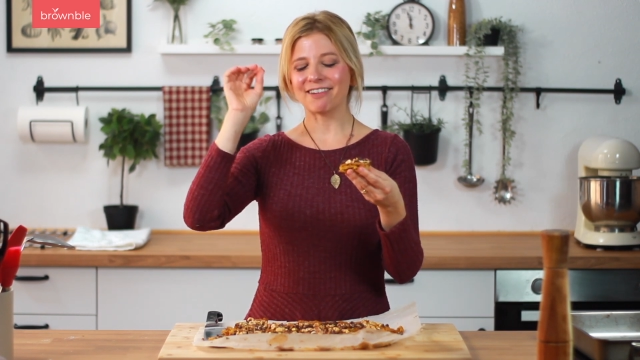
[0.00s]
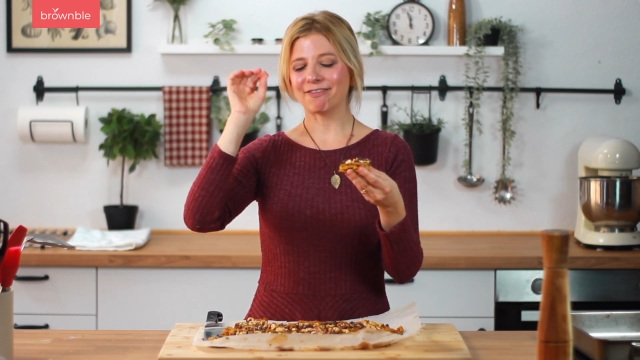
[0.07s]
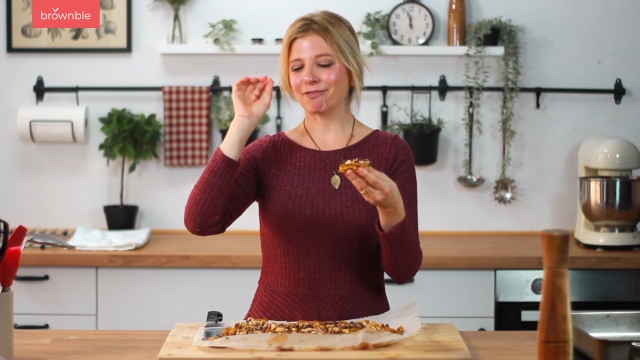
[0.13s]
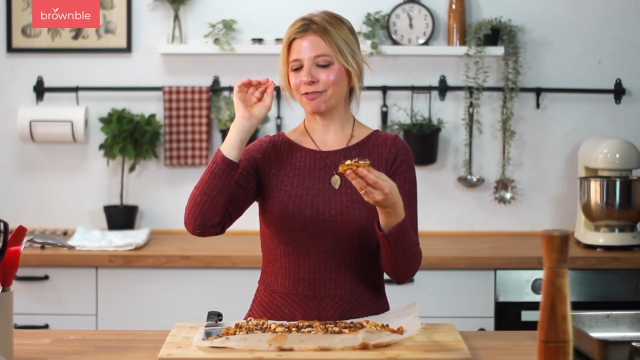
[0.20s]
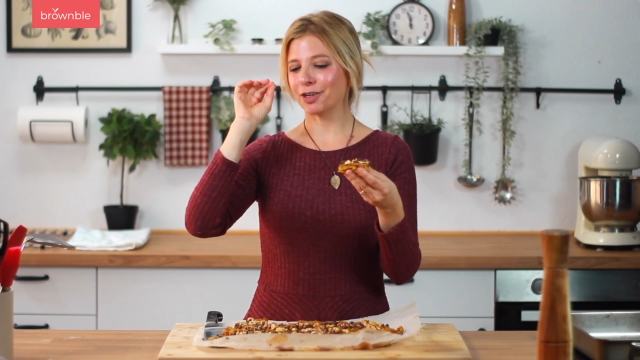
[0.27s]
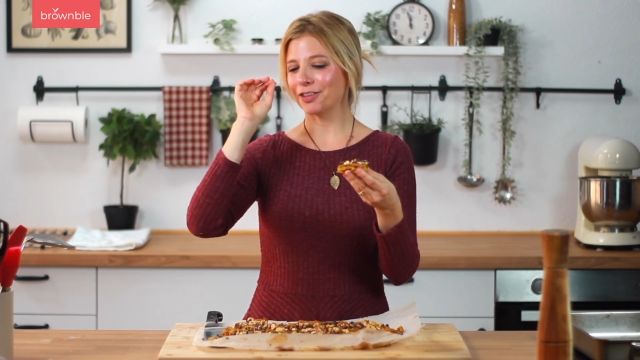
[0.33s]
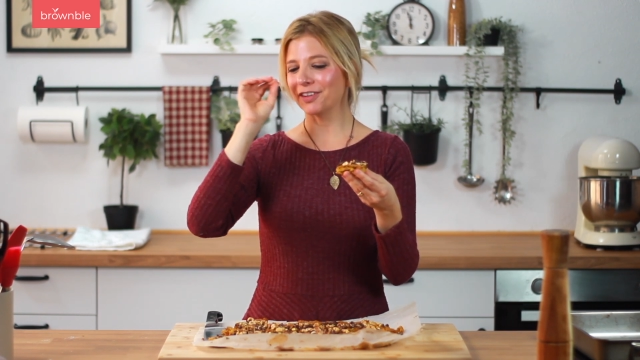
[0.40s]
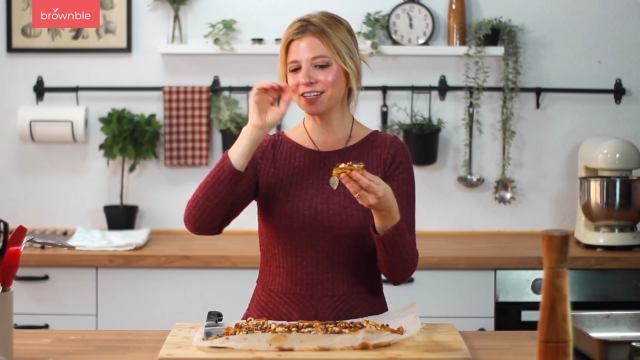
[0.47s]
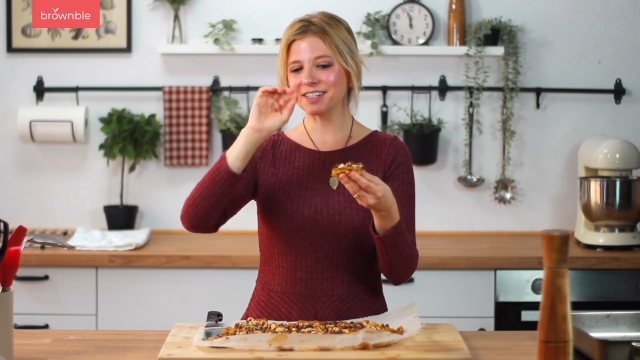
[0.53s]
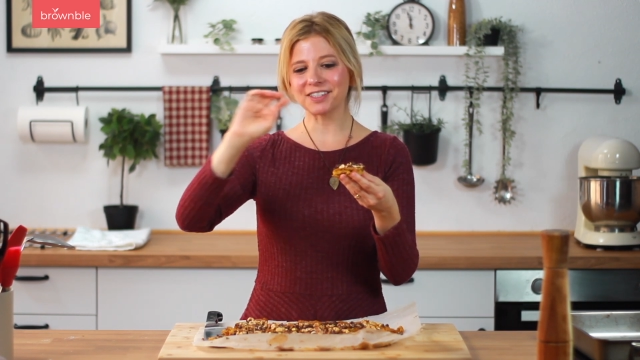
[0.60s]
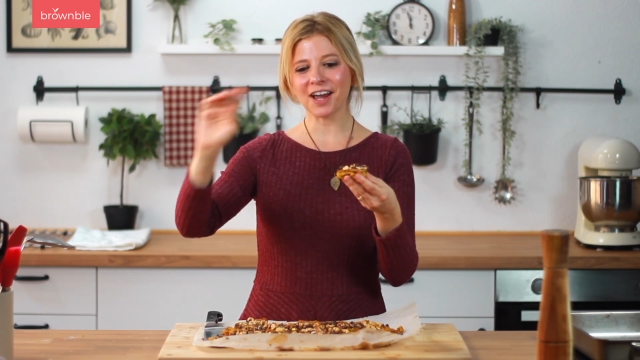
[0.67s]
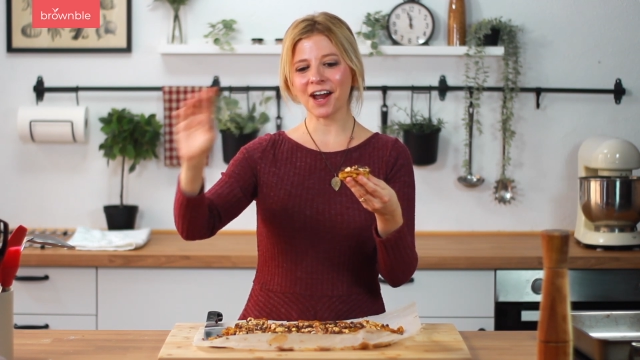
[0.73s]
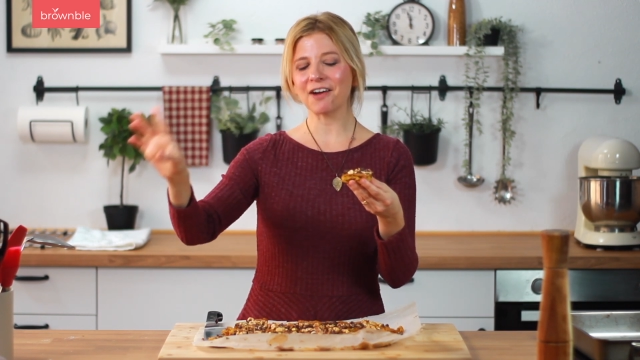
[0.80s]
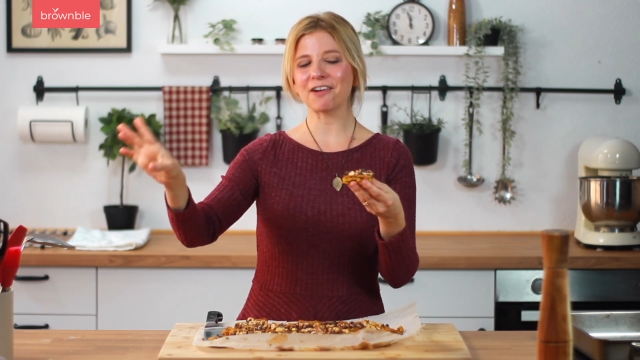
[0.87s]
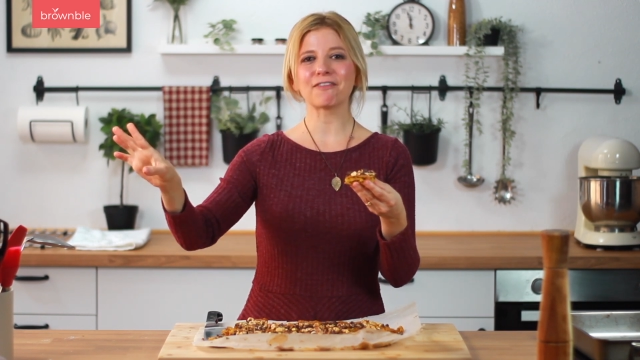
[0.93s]
for the
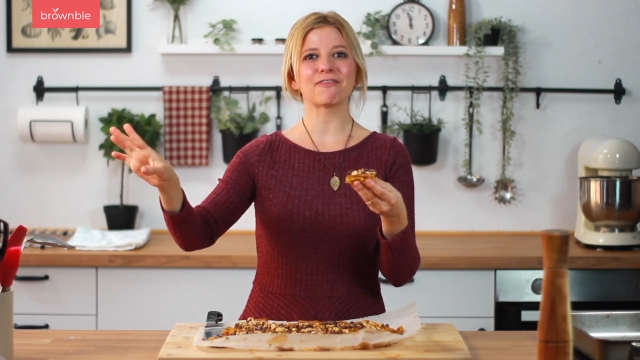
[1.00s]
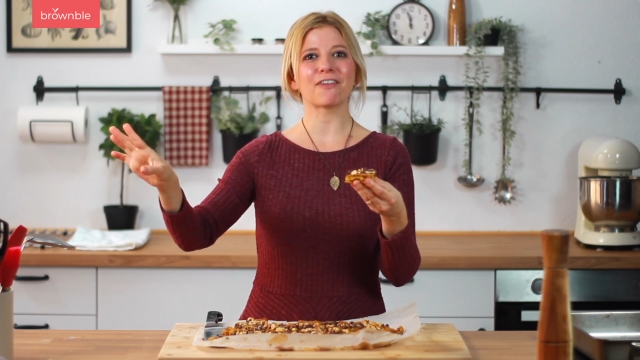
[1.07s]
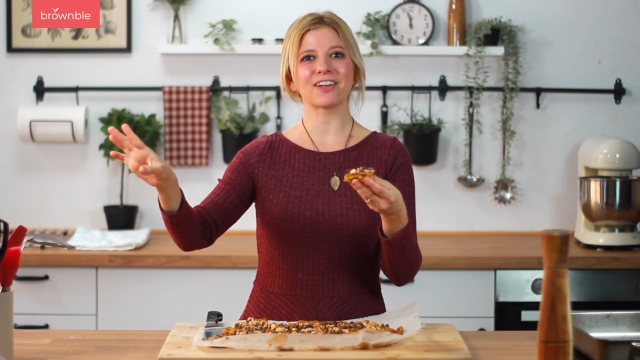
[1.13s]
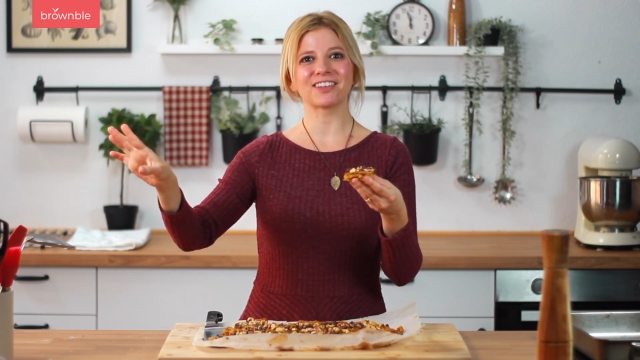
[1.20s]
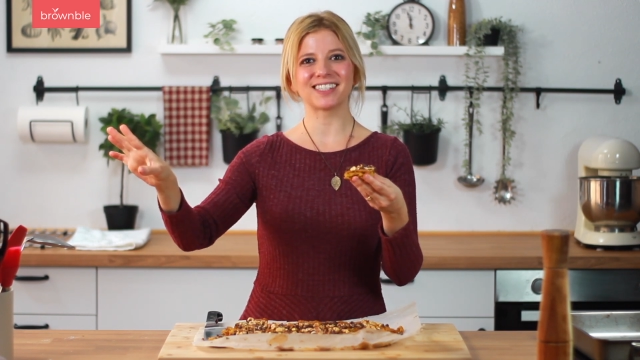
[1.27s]
entire fall